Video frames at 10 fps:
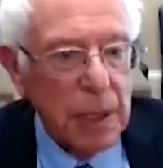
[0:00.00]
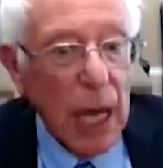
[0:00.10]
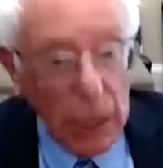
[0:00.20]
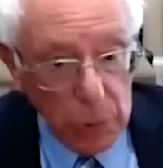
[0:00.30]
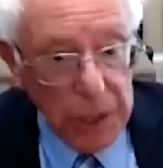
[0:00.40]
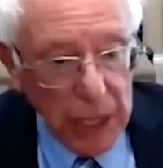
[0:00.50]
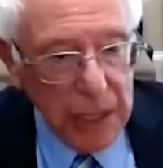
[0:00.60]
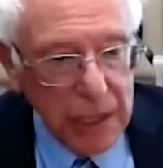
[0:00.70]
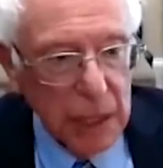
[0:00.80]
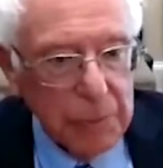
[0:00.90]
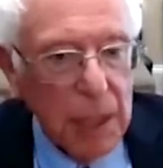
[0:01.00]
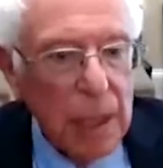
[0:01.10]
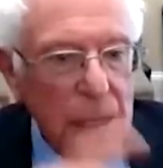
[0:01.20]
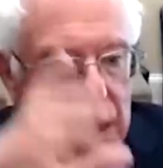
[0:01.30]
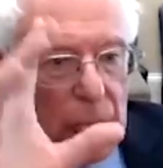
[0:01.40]
I will not accept
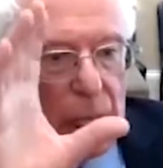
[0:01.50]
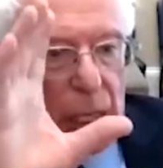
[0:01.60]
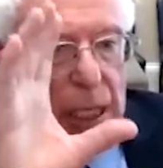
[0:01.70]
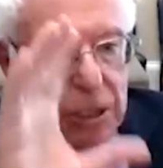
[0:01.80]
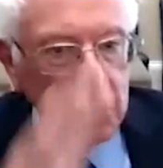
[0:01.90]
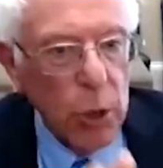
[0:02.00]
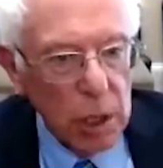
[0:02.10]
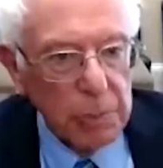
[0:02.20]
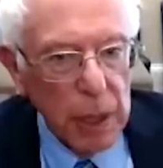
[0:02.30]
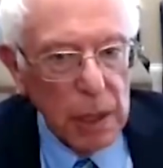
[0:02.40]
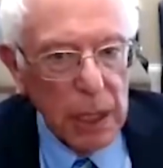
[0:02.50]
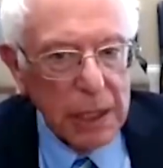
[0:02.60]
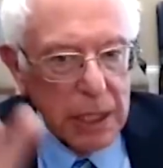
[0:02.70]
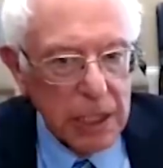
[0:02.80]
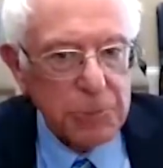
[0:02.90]
uh, a smaller bill
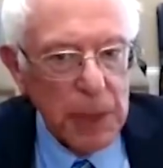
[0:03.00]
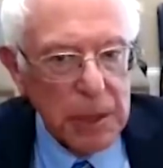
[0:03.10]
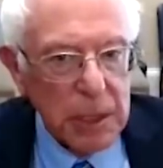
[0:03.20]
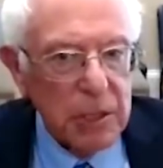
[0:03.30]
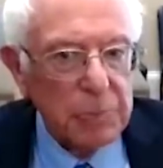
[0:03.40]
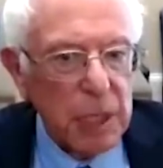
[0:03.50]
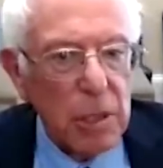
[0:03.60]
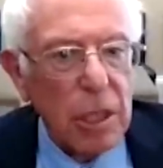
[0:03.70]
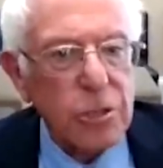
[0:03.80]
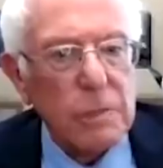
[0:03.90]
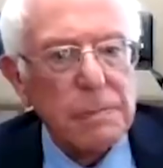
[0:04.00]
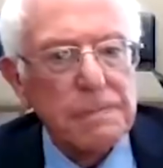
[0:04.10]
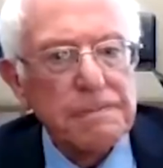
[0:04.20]
at the expense of something larger.